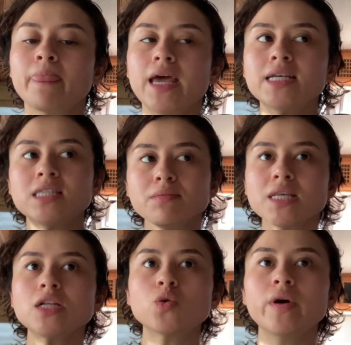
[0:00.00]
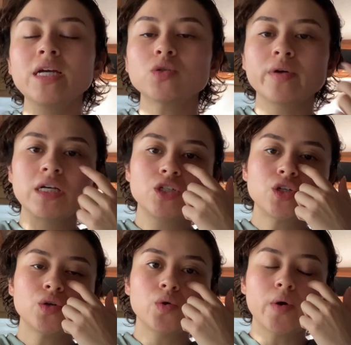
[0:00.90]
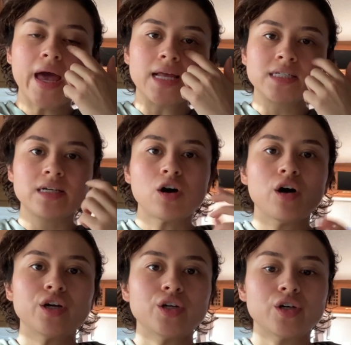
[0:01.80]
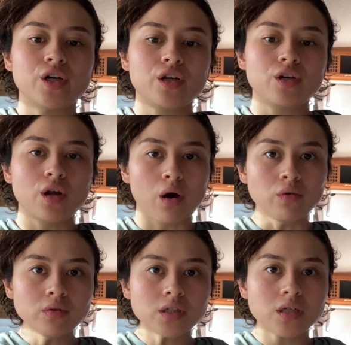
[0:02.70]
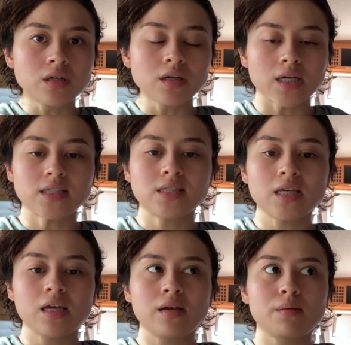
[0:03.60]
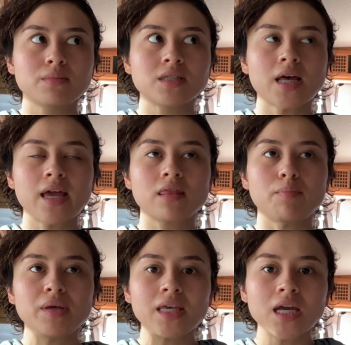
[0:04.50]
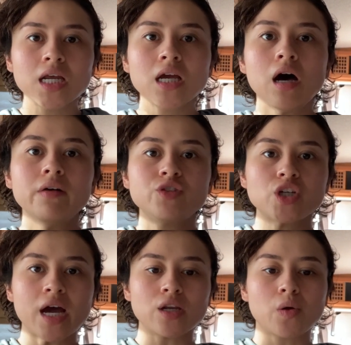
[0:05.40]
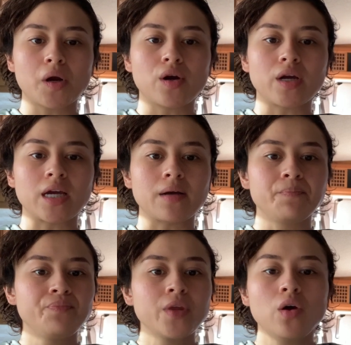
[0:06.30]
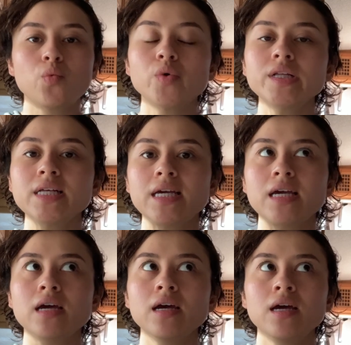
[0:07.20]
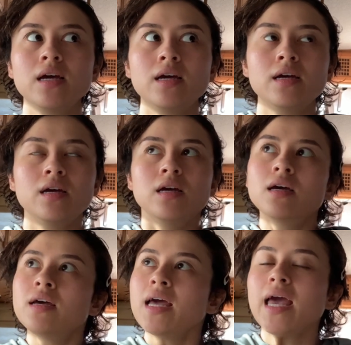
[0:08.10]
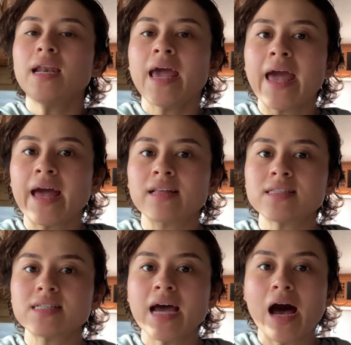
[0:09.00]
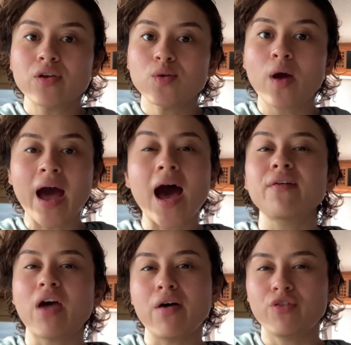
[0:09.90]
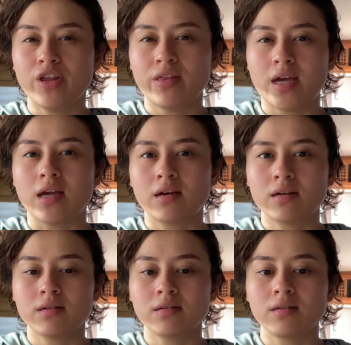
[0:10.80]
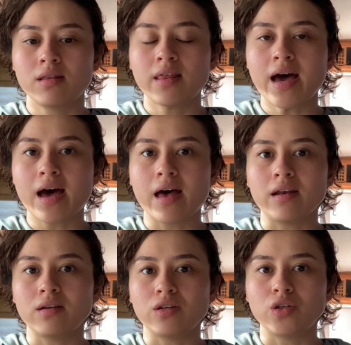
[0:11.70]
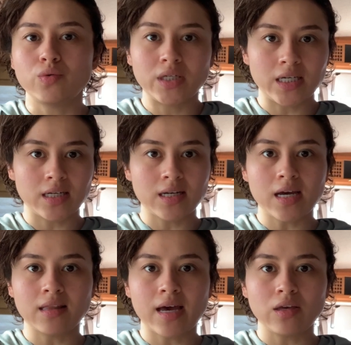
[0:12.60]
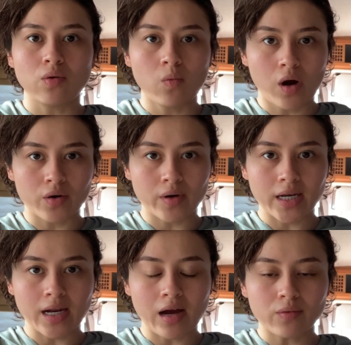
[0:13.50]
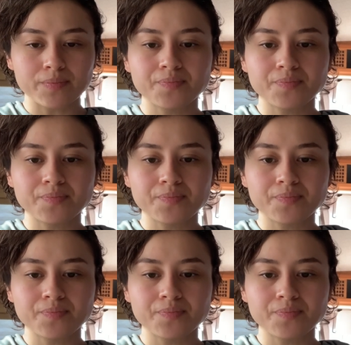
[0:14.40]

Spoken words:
it seems like 2022 ended on a good note. It seems like the beginning of January really enhanced how you have everything that you need and that you want right now.